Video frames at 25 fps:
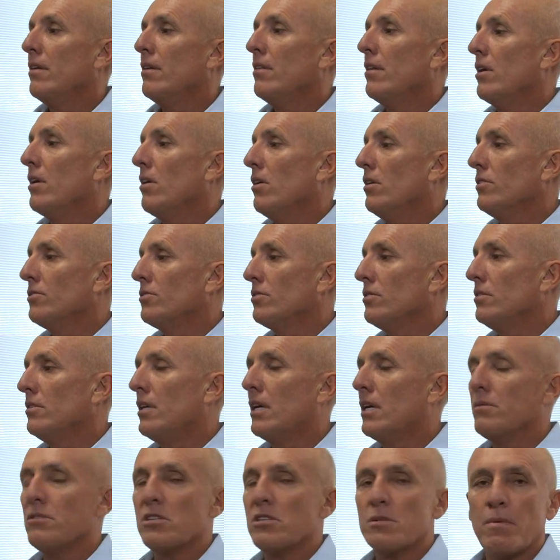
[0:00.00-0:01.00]
They also
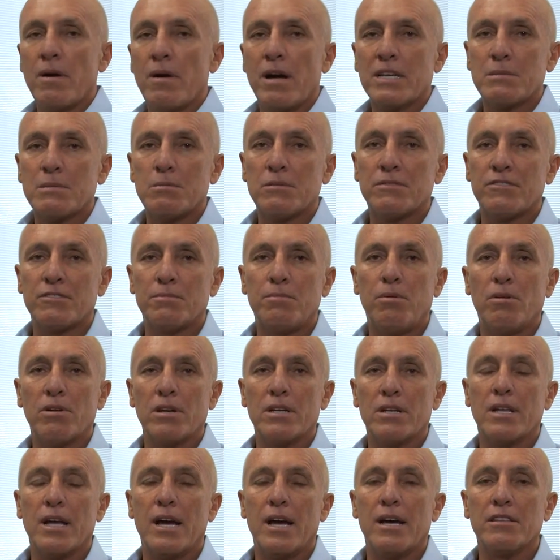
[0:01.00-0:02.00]
are responsible for
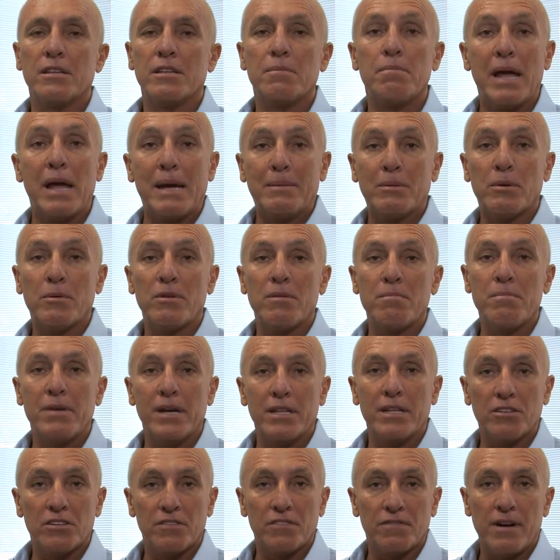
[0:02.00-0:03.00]
pulling down the payment
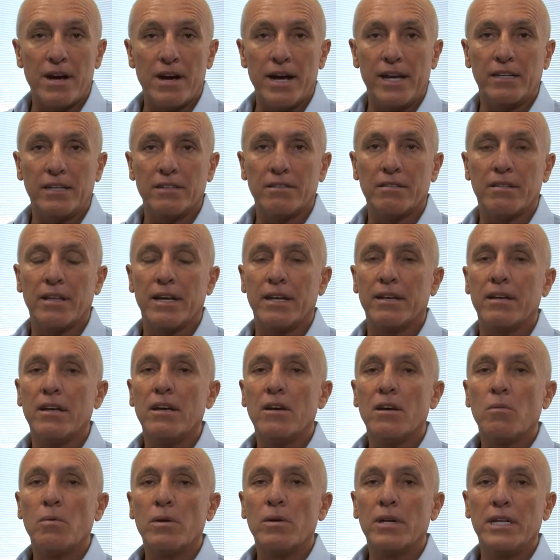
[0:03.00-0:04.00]
remittance files that
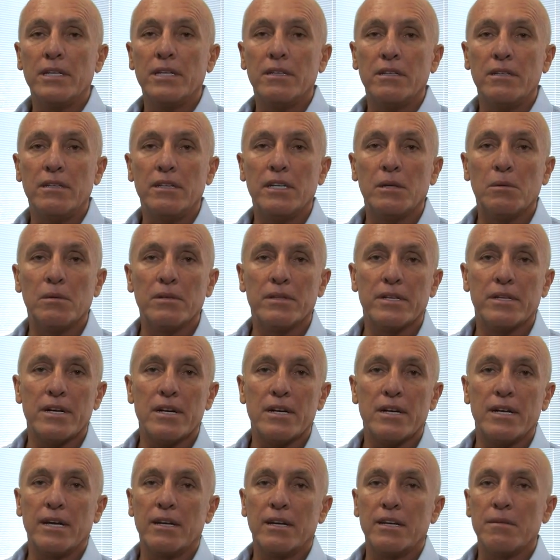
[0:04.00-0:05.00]
we need to deal with on a
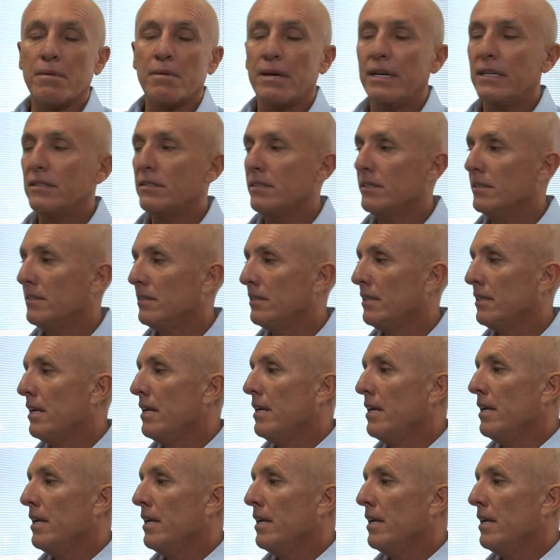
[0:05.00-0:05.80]
daily basis.